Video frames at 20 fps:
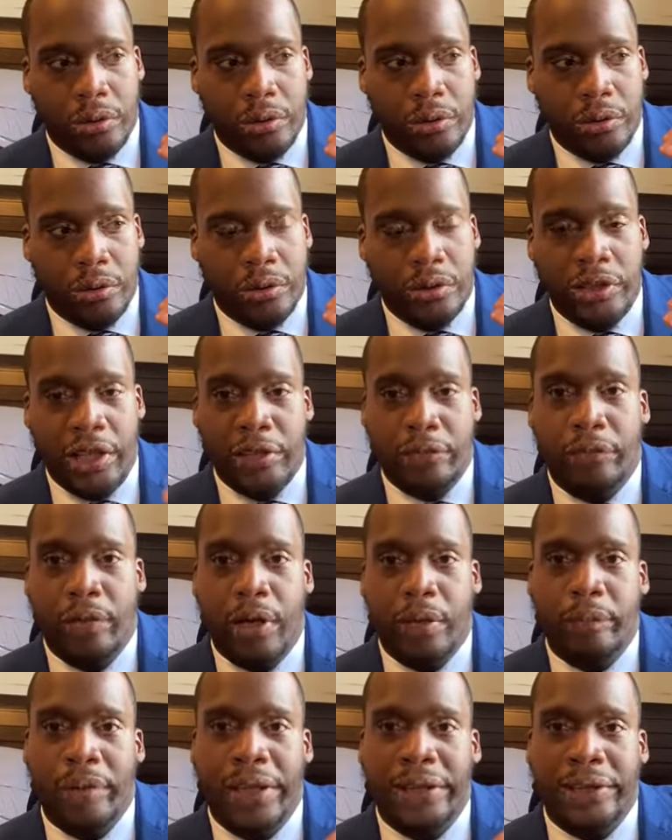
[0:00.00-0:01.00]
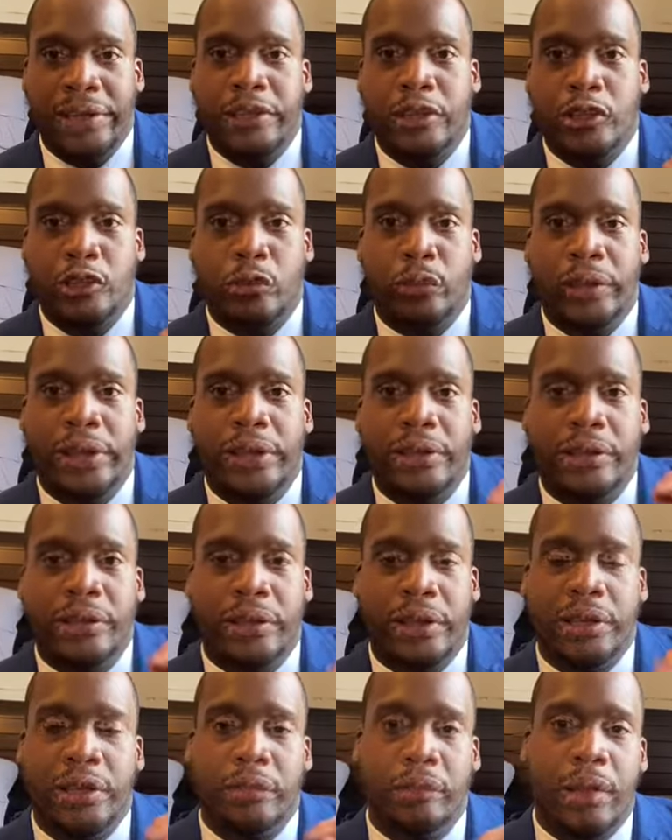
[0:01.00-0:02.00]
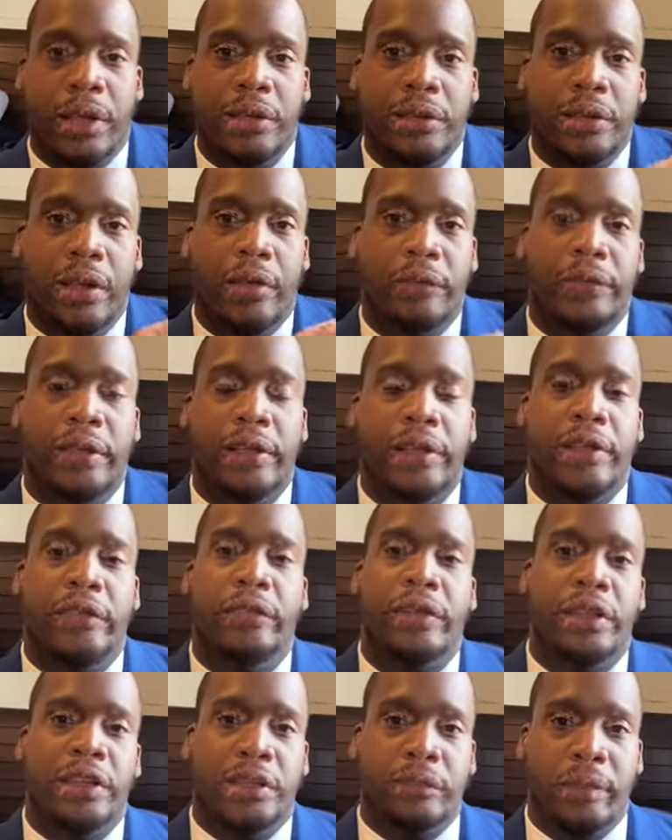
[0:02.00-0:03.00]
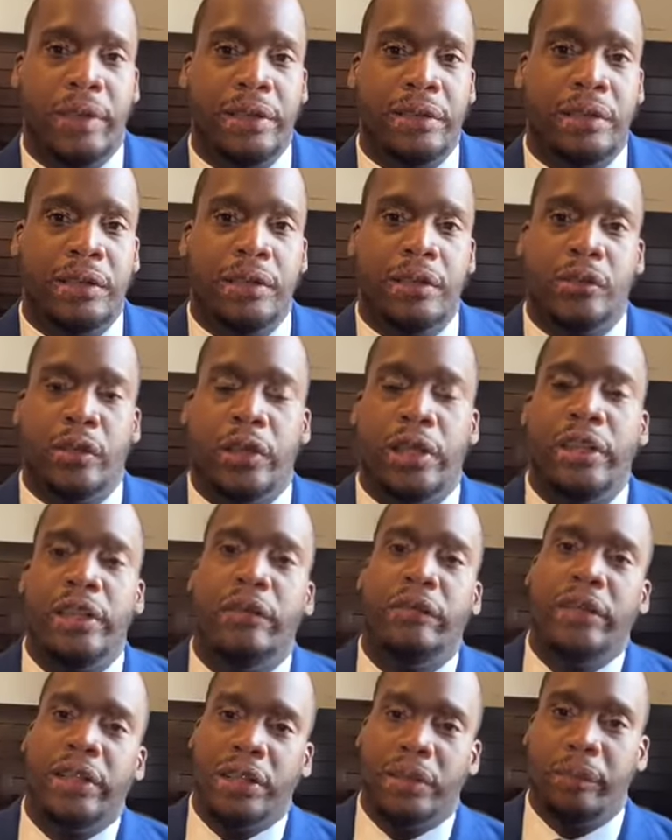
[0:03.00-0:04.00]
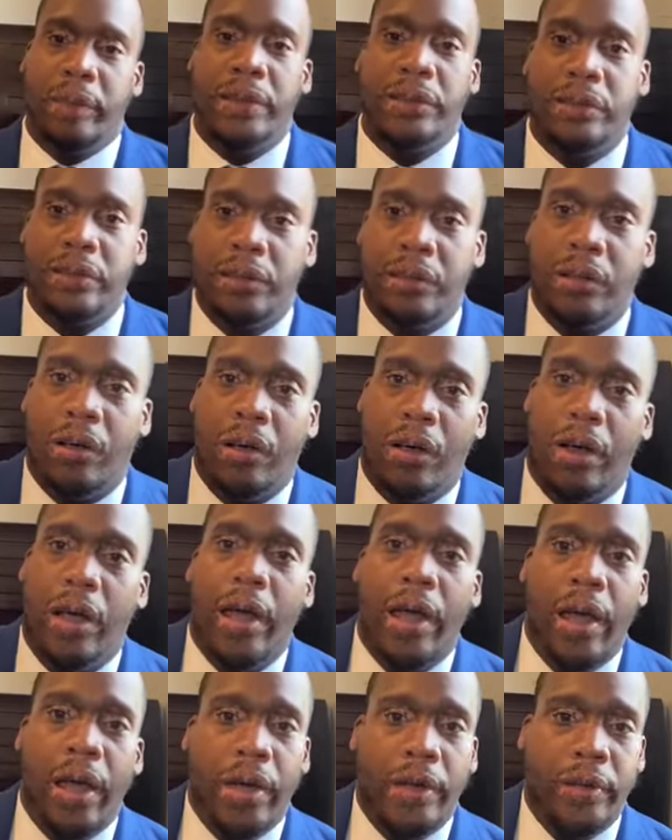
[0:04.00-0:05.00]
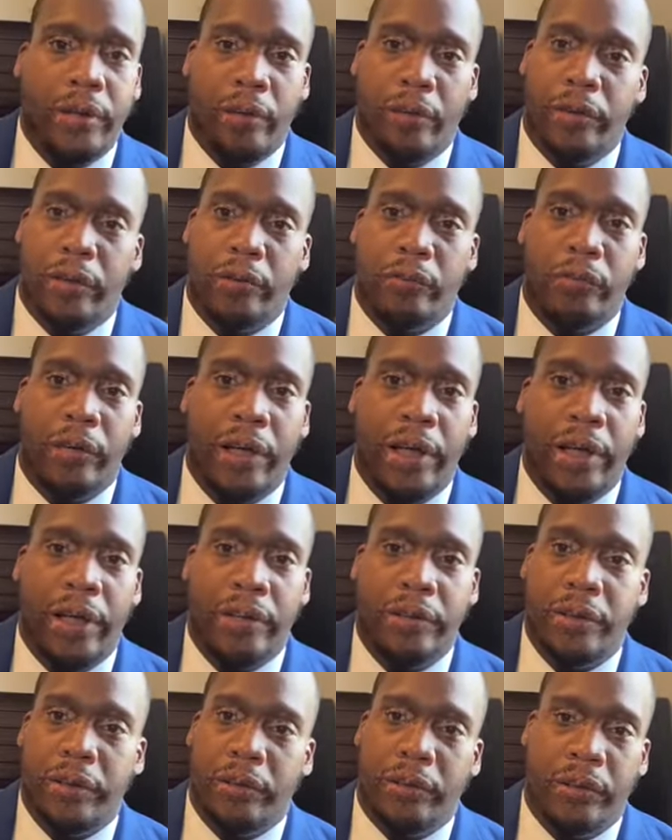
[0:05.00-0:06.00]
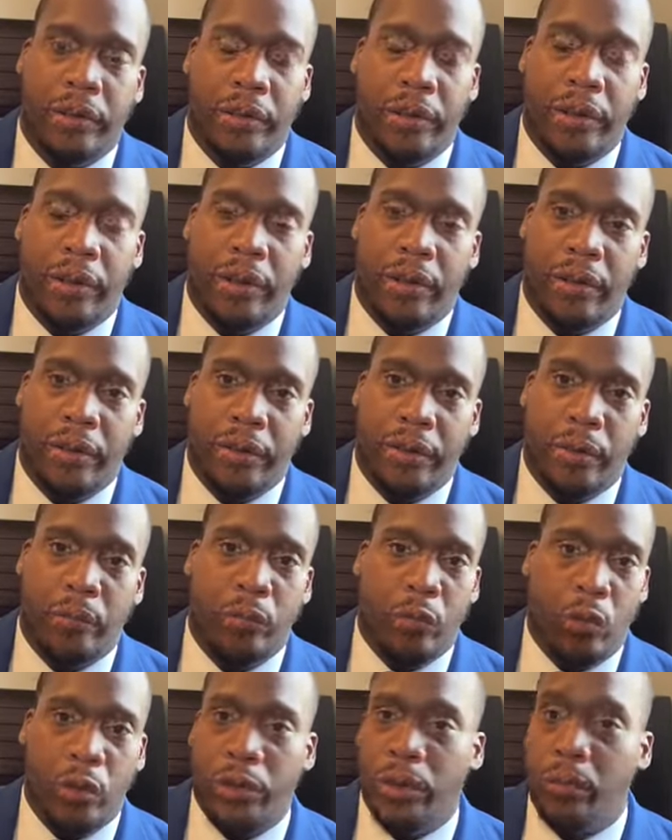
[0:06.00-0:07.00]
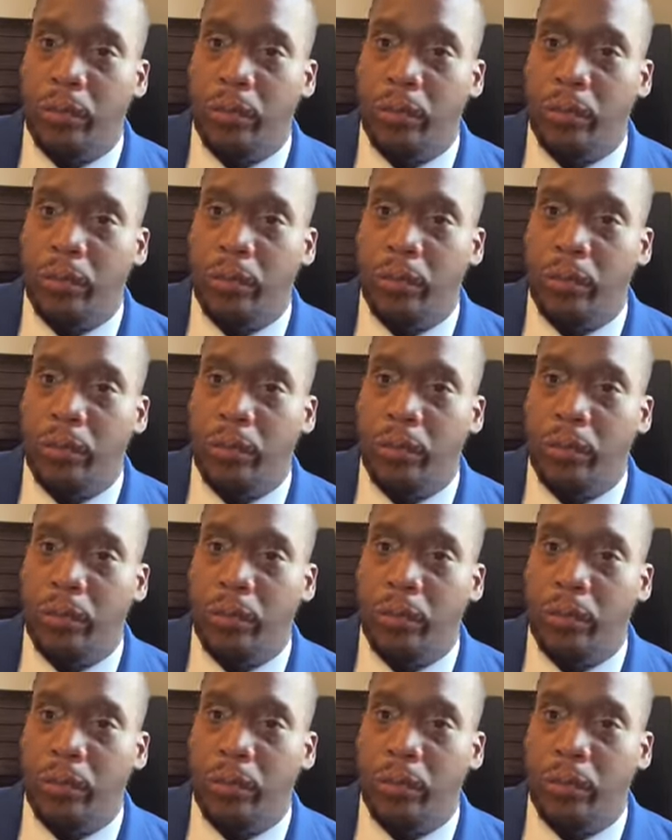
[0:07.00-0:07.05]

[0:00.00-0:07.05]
save up at least 3 to 6 months of your living expenses. So your living expenses are, your rent, or your